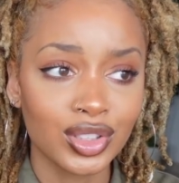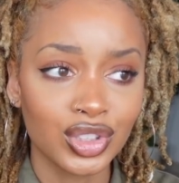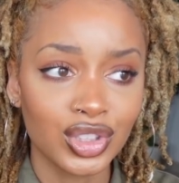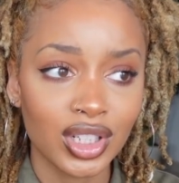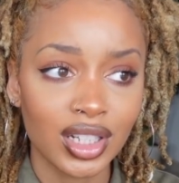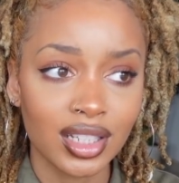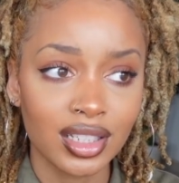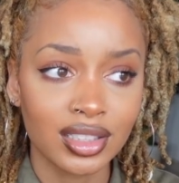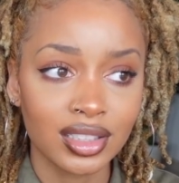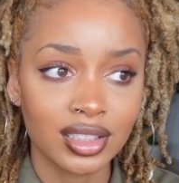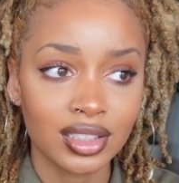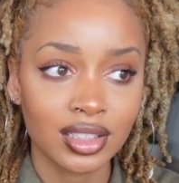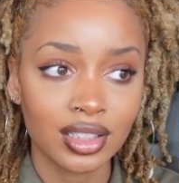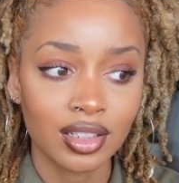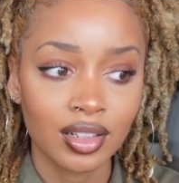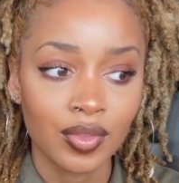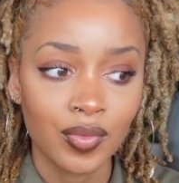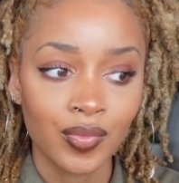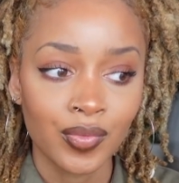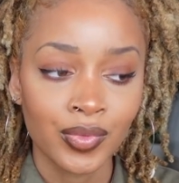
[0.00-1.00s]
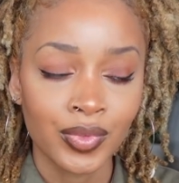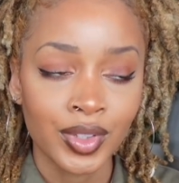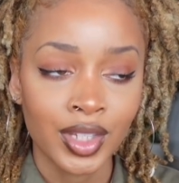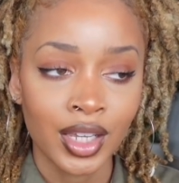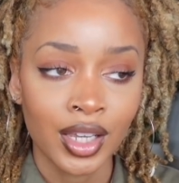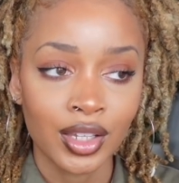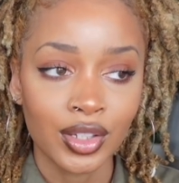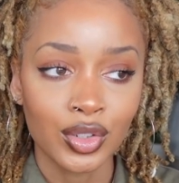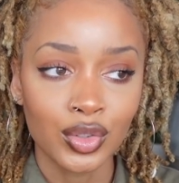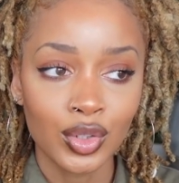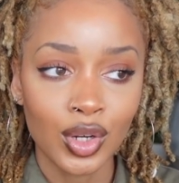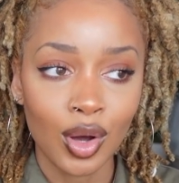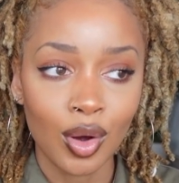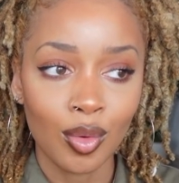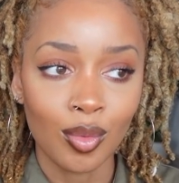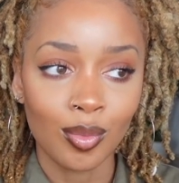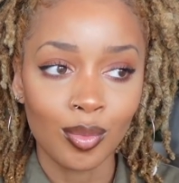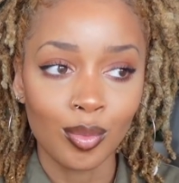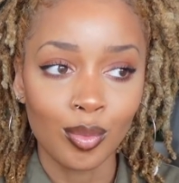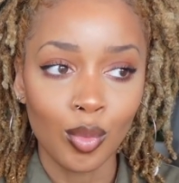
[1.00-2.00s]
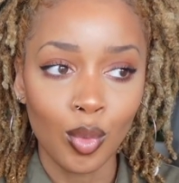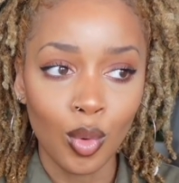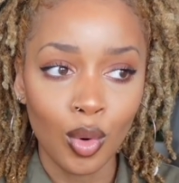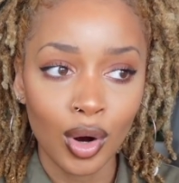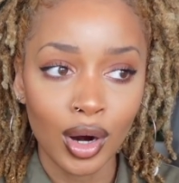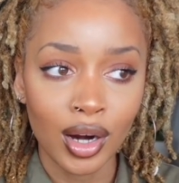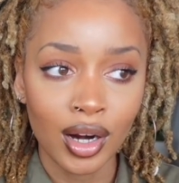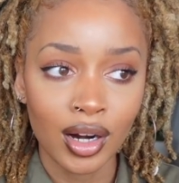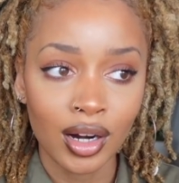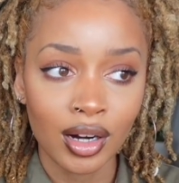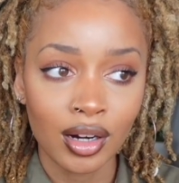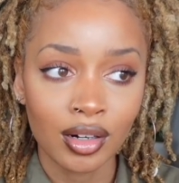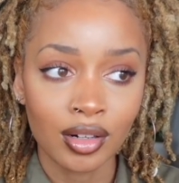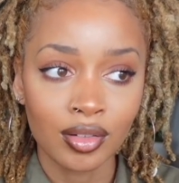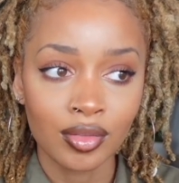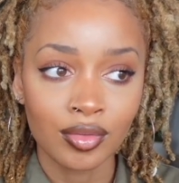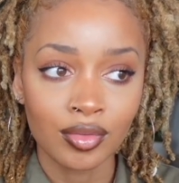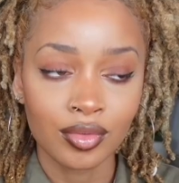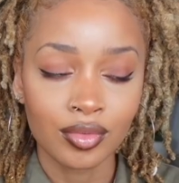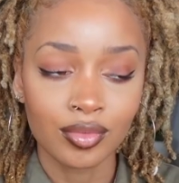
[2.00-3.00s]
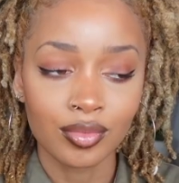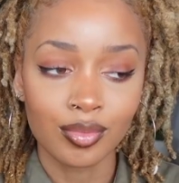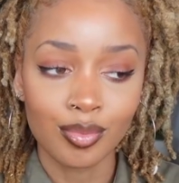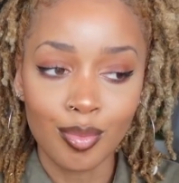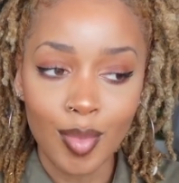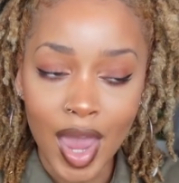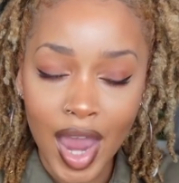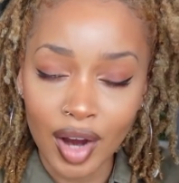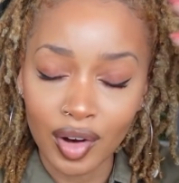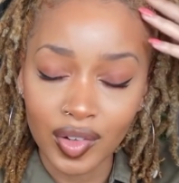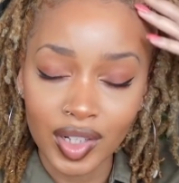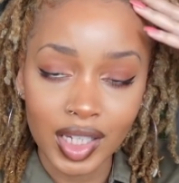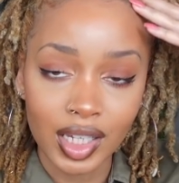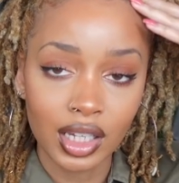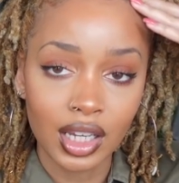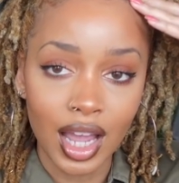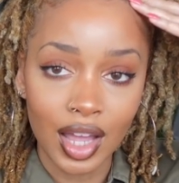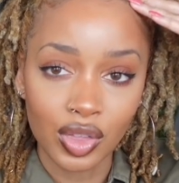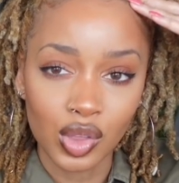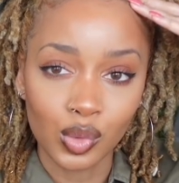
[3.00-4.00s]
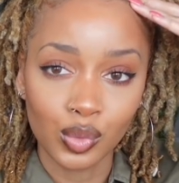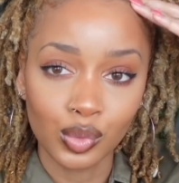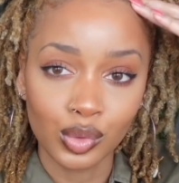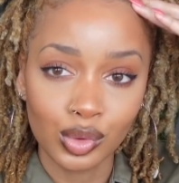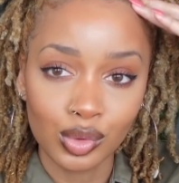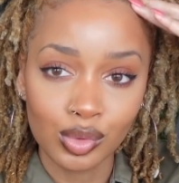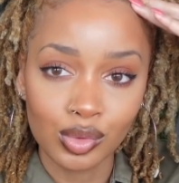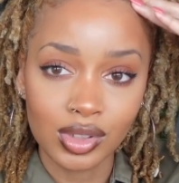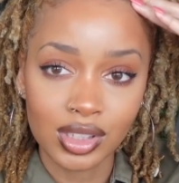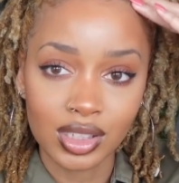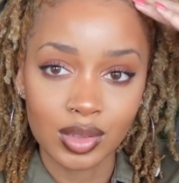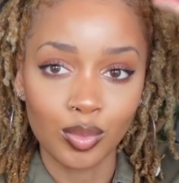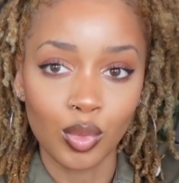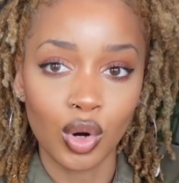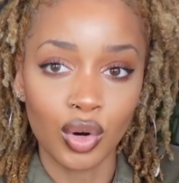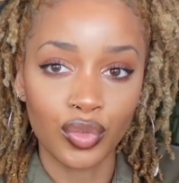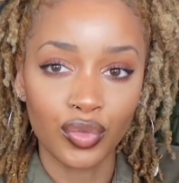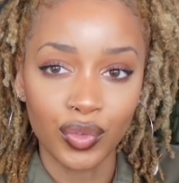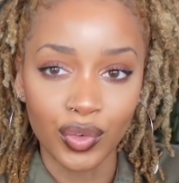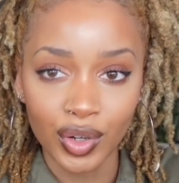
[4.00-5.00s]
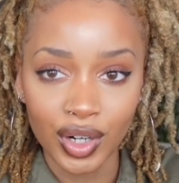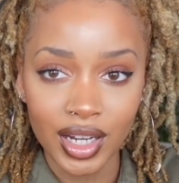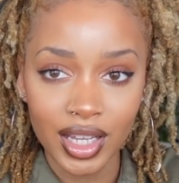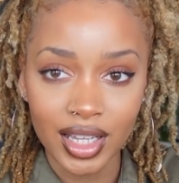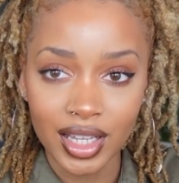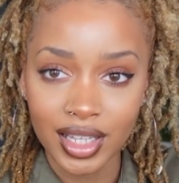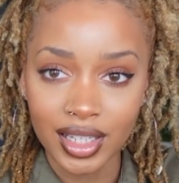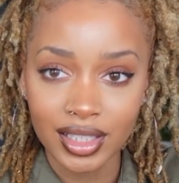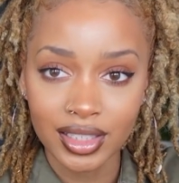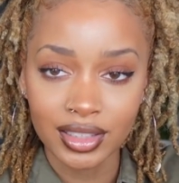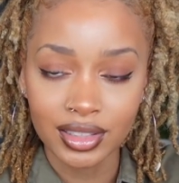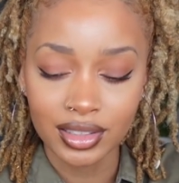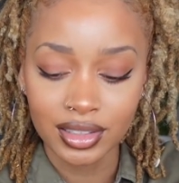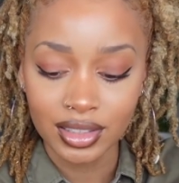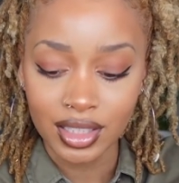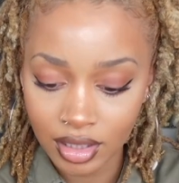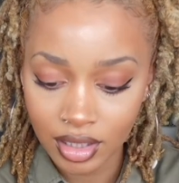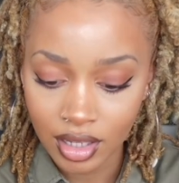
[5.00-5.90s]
just, you know, more marrying at the roots, more frizz.